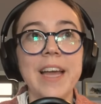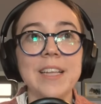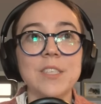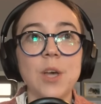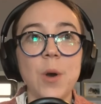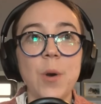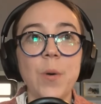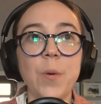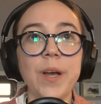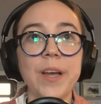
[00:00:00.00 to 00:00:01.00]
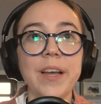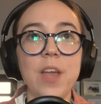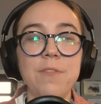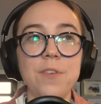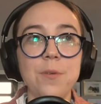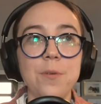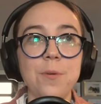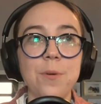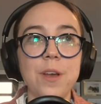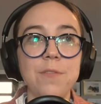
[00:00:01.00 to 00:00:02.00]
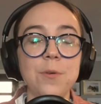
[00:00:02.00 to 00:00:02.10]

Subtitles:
And so if you